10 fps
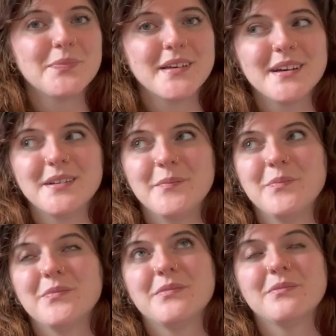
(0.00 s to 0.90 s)
I
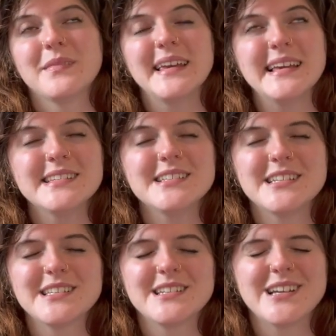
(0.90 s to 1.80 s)
guess it's
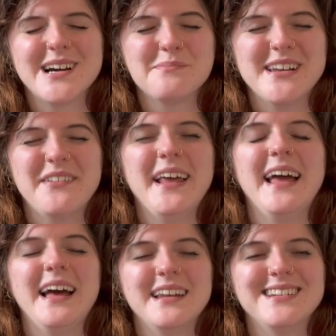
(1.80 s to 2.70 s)
just a top-down
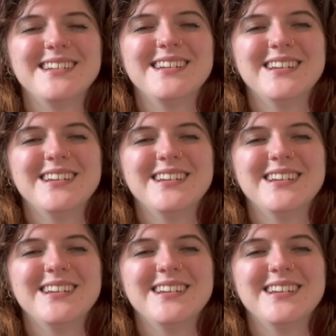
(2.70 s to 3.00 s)
hat,